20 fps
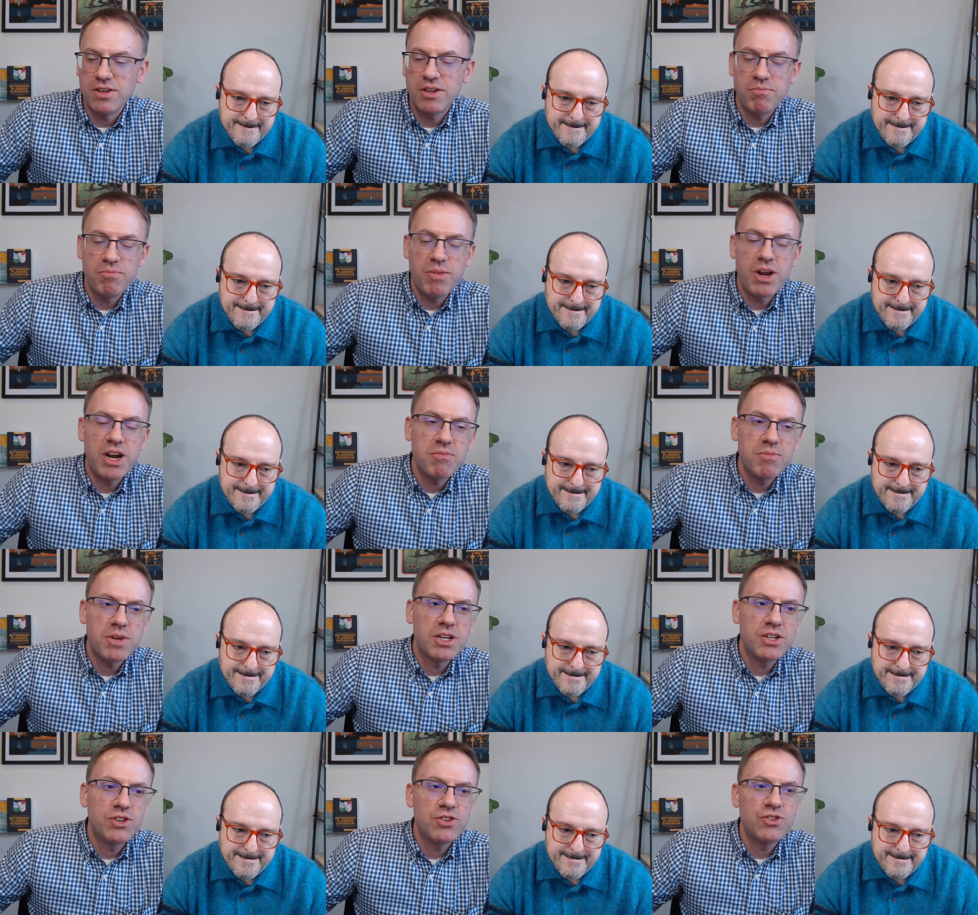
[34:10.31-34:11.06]

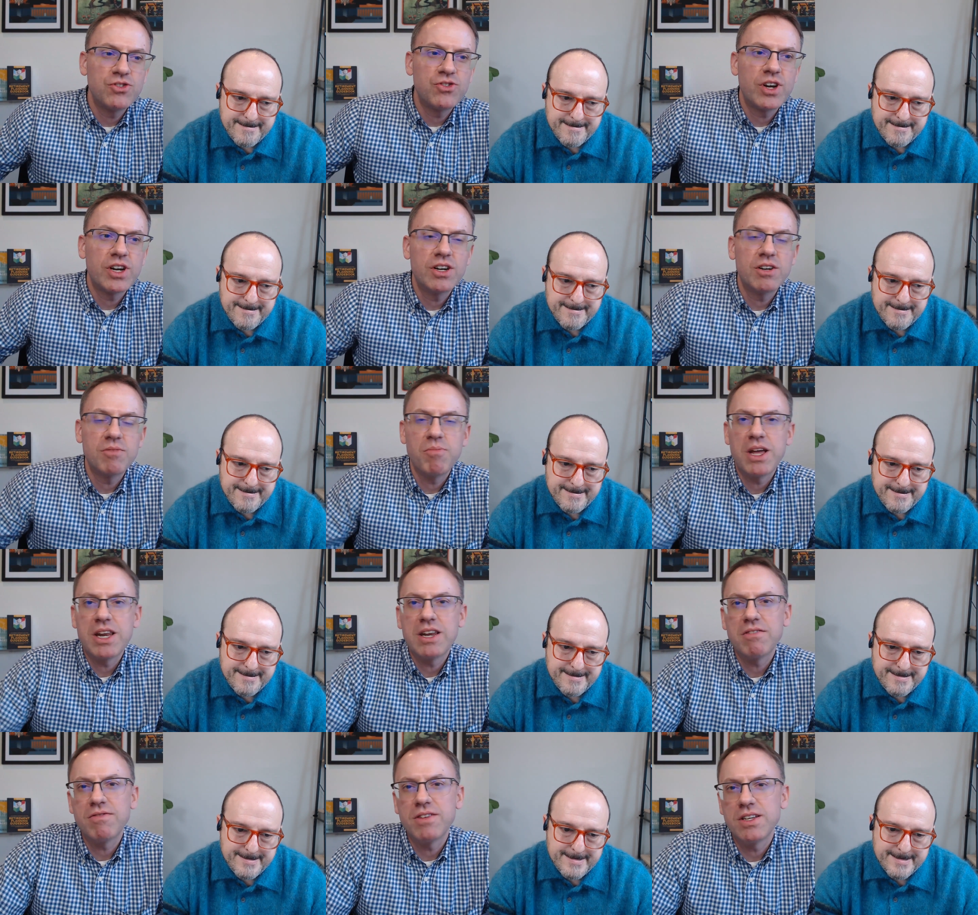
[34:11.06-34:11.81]
Speaker 1: impairment to trigger
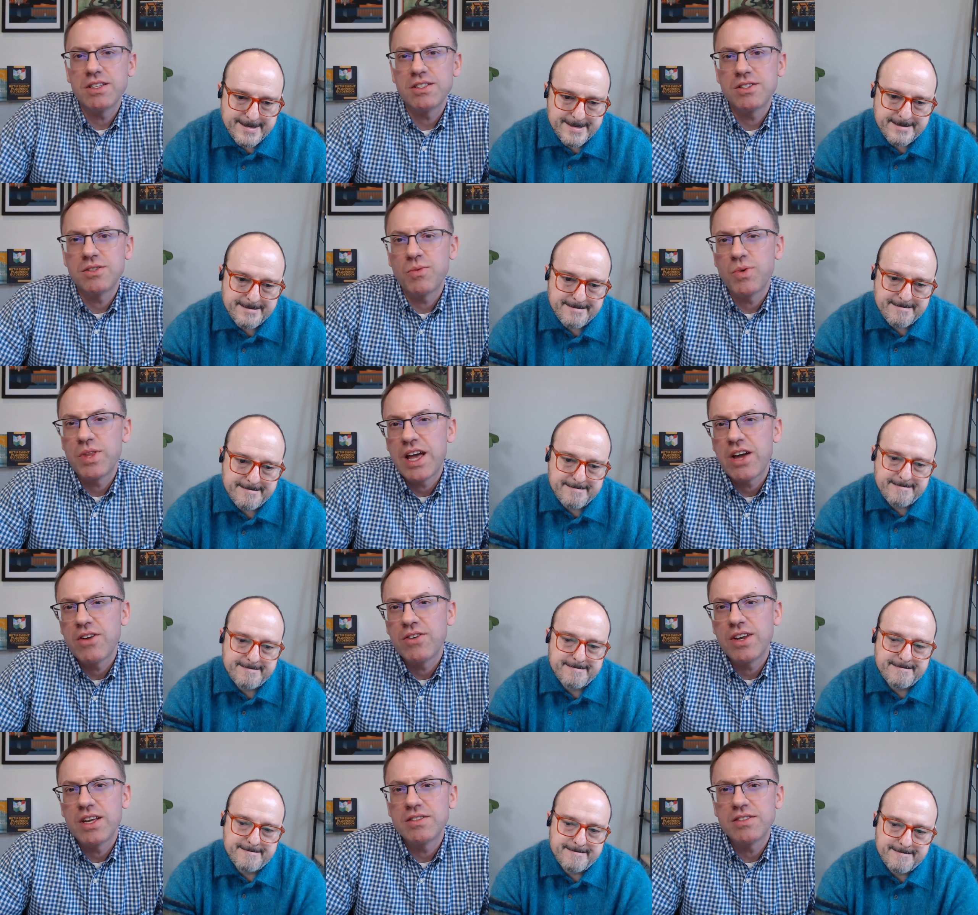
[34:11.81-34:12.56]
benefits
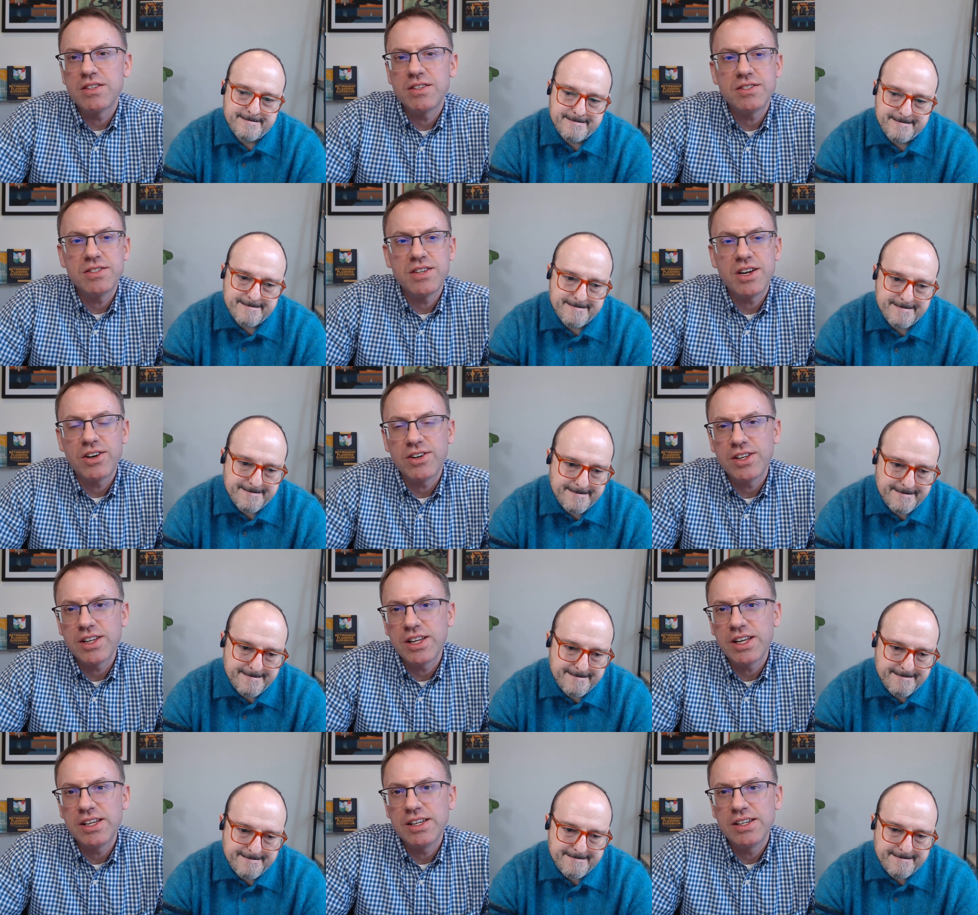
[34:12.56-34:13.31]
without
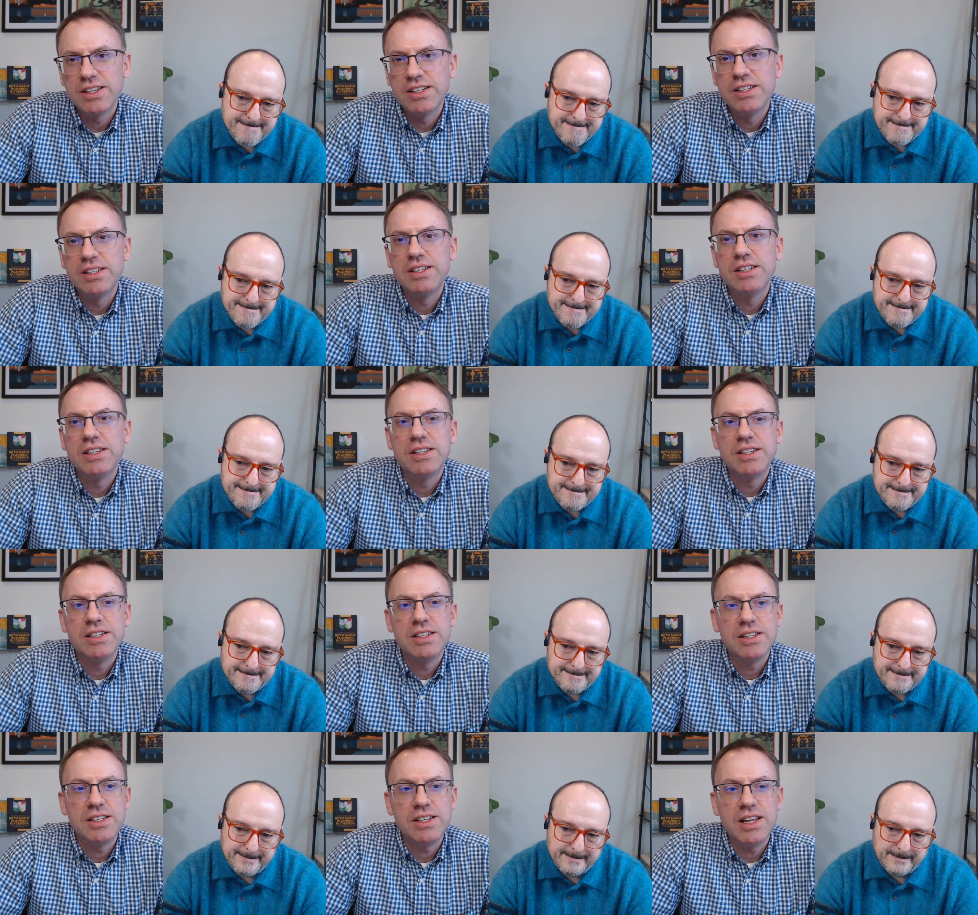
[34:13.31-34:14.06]
necessarily
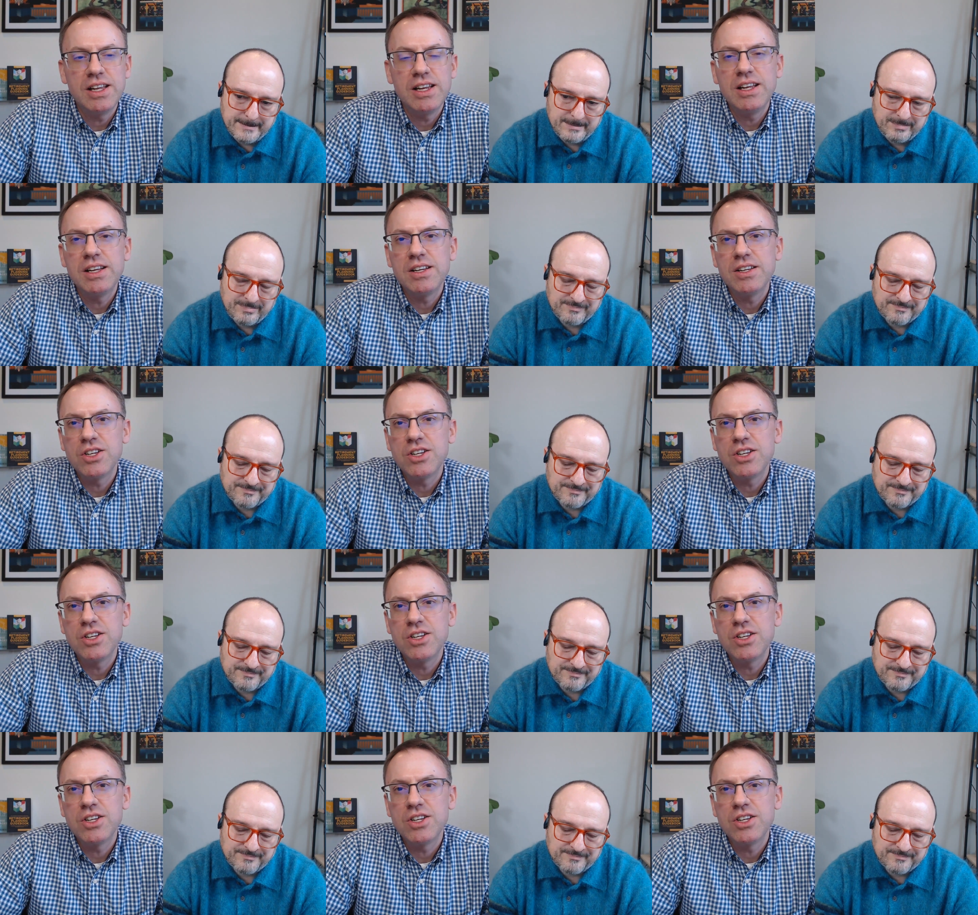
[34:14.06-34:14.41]
needing